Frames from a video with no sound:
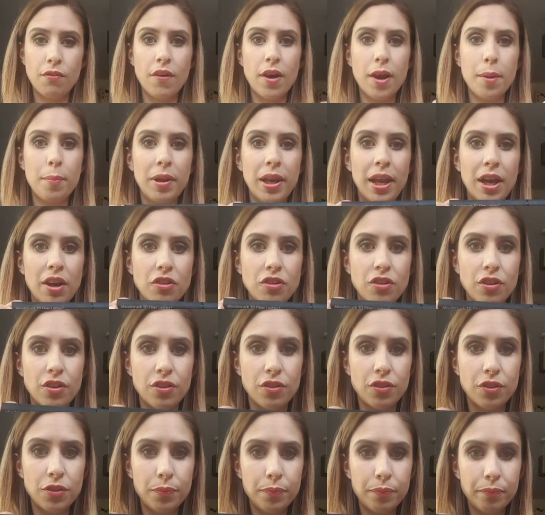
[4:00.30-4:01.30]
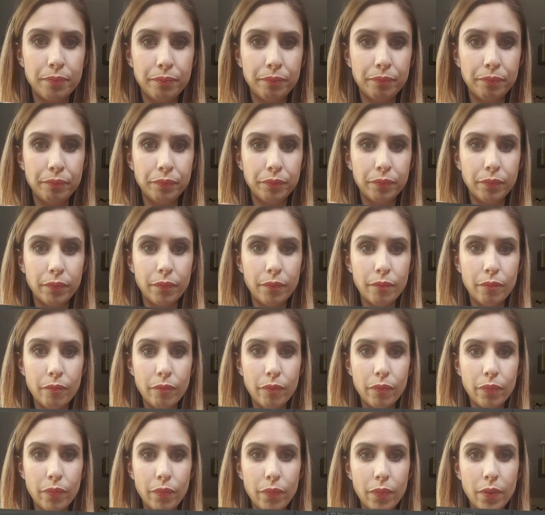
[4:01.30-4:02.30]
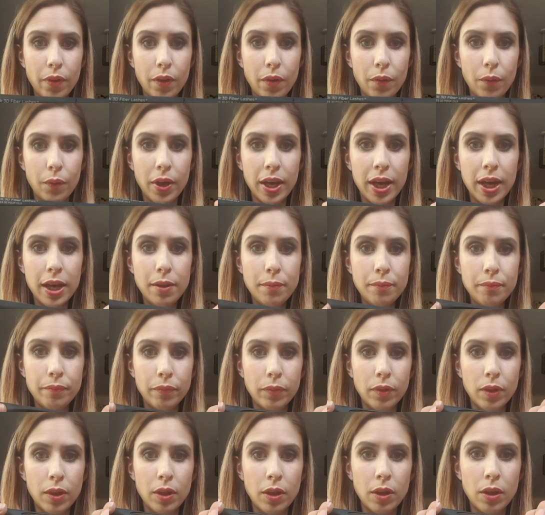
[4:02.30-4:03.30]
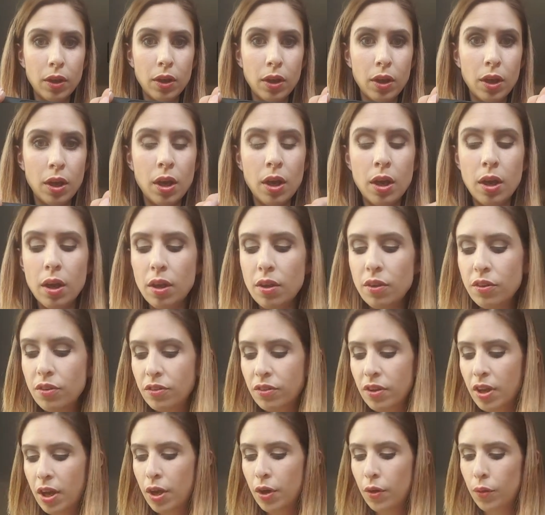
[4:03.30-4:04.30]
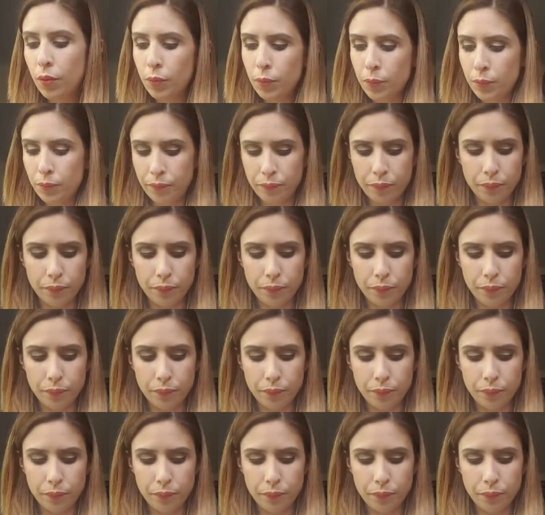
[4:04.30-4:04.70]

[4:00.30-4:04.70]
fibre lashes. Okay, so,